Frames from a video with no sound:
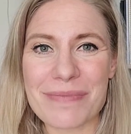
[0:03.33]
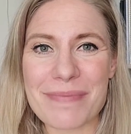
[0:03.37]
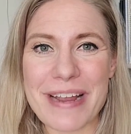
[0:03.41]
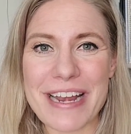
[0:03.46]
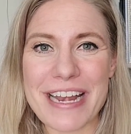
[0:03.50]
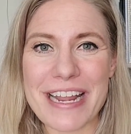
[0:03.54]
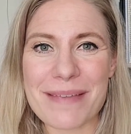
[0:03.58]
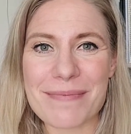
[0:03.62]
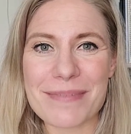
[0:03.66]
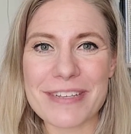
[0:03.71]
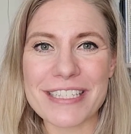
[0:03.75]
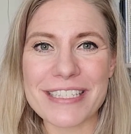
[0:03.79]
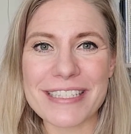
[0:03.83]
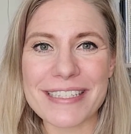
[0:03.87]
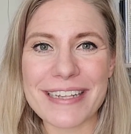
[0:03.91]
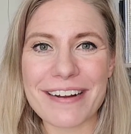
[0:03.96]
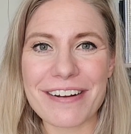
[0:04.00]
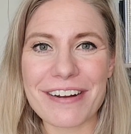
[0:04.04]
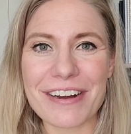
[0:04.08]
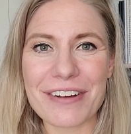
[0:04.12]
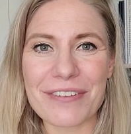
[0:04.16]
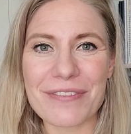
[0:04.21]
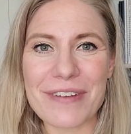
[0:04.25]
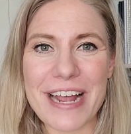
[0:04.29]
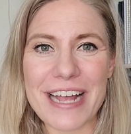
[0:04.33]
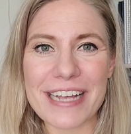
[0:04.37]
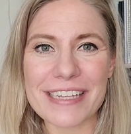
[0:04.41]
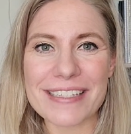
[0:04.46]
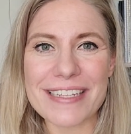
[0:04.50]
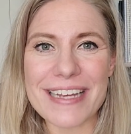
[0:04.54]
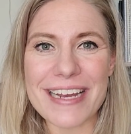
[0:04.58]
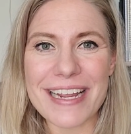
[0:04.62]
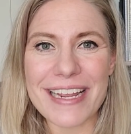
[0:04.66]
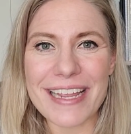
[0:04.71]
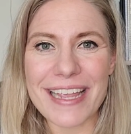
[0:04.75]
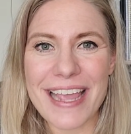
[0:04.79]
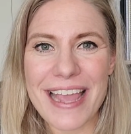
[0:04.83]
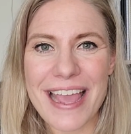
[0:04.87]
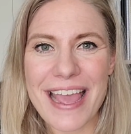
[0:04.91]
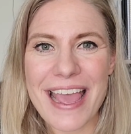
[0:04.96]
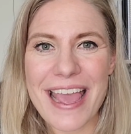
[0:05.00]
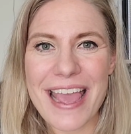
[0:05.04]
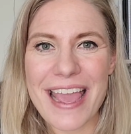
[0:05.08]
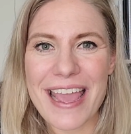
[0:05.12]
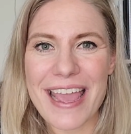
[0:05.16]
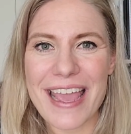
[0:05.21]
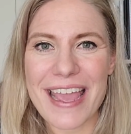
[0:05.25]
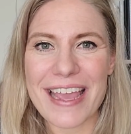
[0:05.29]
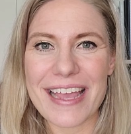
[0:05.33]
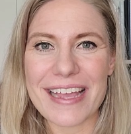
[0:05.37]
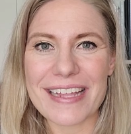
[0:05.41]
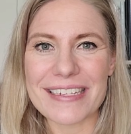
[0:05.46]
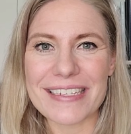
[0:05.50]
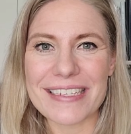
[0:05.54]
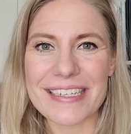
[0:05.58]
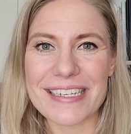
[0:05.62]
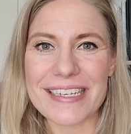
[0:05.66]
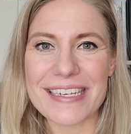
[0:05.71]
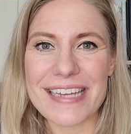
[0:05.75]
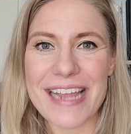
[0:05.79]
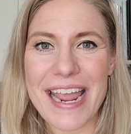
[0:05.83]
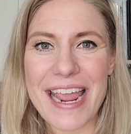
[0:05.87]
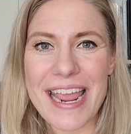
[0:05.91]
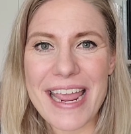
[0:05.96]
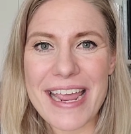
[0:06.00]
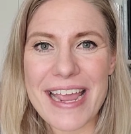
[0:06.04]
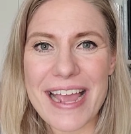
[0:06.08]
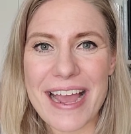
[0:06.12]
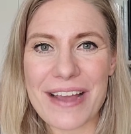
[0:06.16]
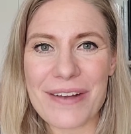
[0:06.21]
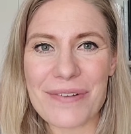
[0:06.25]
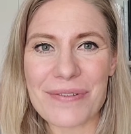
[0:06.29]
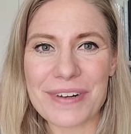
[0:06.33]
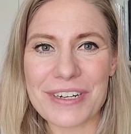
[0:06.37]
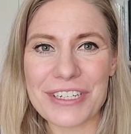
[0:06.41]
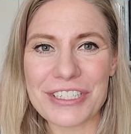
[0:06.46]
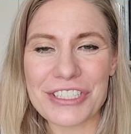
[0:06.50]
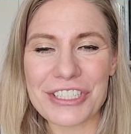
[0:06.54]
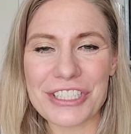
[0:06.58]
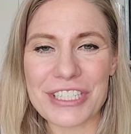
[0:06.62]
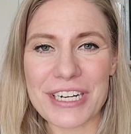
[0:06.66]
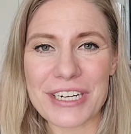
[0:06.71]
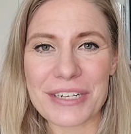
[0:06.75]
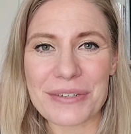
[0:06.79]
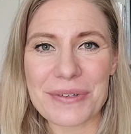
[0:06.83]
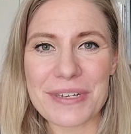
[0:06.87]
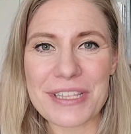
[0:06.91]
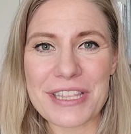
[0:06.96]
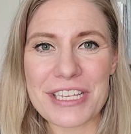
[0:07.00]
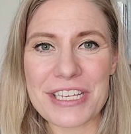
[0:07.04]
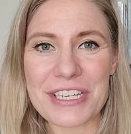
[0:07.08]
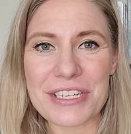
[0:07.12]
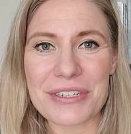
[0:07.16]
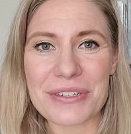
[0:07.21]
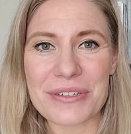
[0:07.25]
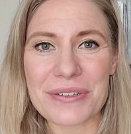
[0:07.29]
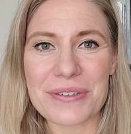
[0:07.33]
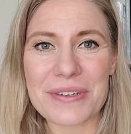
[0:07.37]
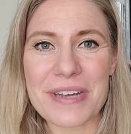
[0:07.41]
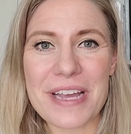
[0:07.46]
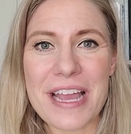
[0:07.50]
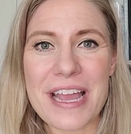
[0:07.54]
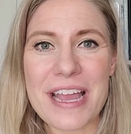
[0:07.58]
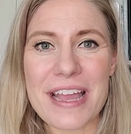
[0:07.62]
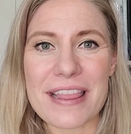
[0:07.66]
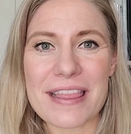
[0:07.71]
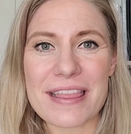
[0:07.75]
My name is Sarah Rasnick and today I want to share with you